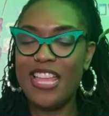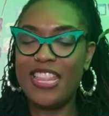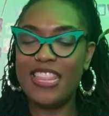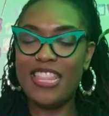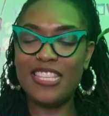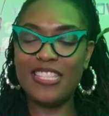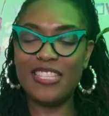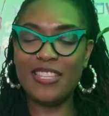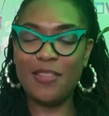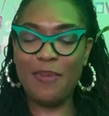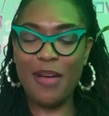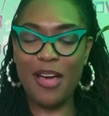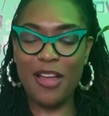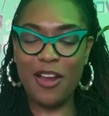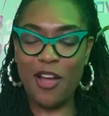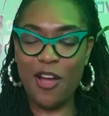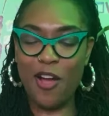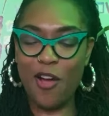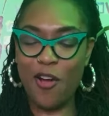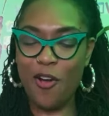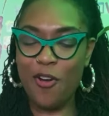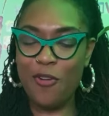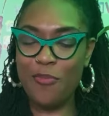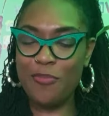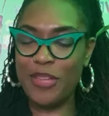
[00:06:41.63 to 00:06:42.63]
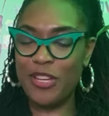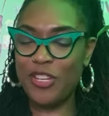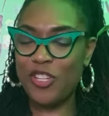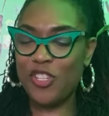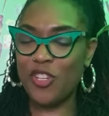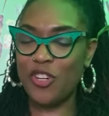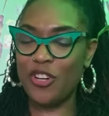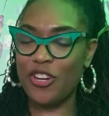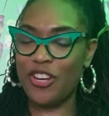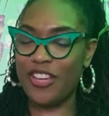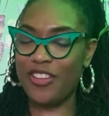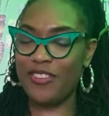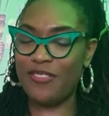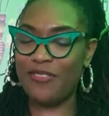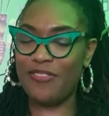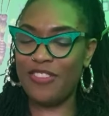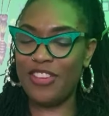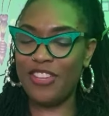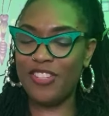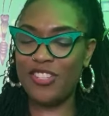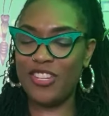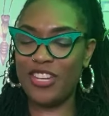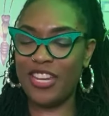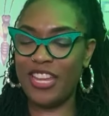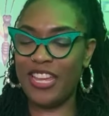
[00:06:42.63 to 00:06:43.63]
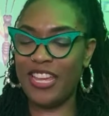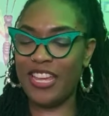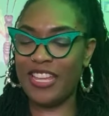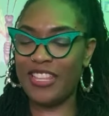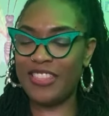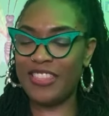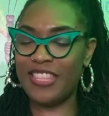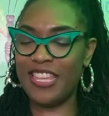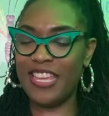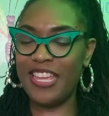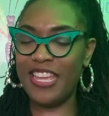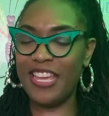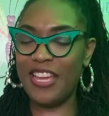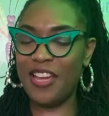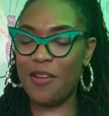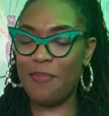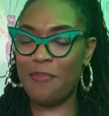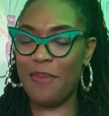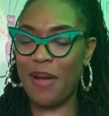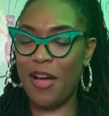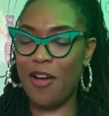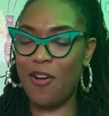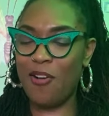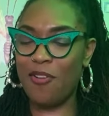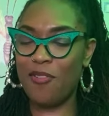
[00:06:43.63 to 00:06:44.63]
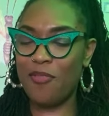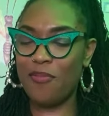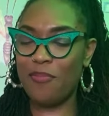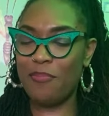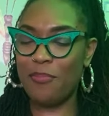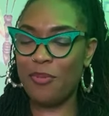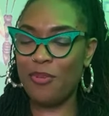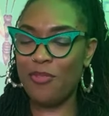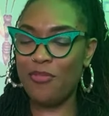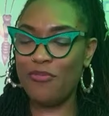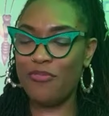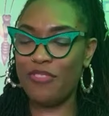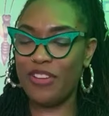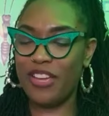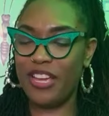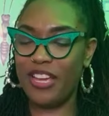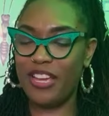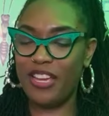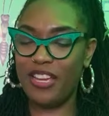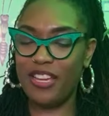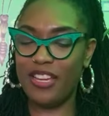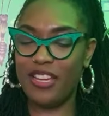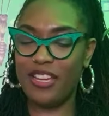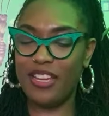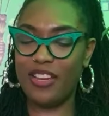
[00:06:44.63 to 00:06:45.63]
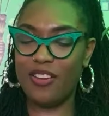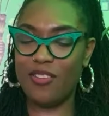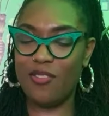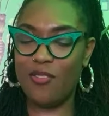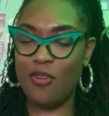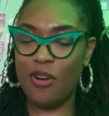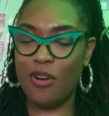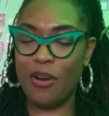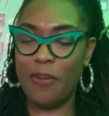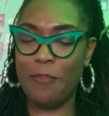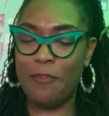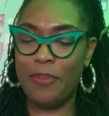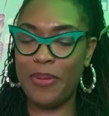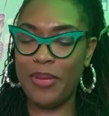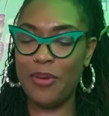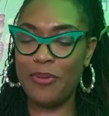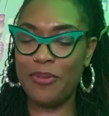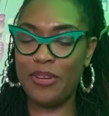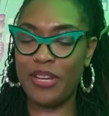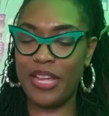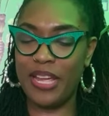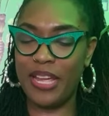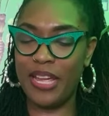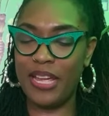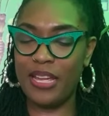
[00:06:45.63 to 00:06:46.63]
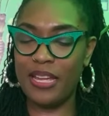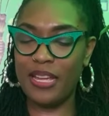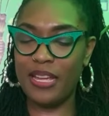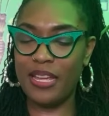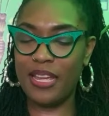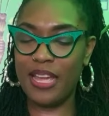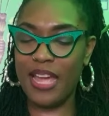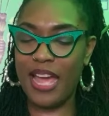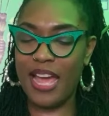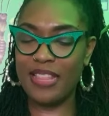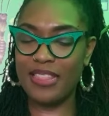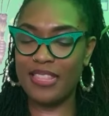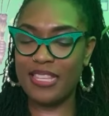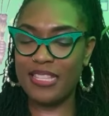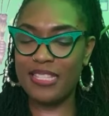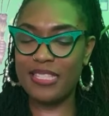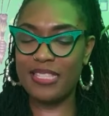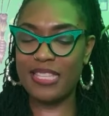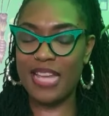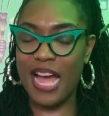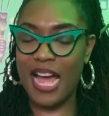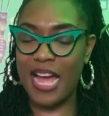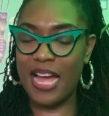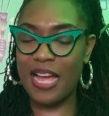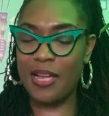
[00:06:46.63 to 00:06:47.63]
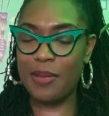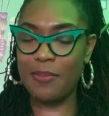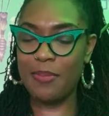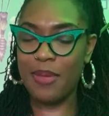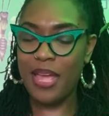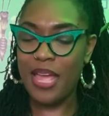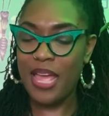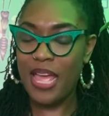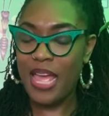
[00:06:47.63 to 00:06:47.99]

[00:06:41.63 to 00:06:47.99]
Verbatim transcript: This is about a home that you're envisioning and thinking about moving or building at this time.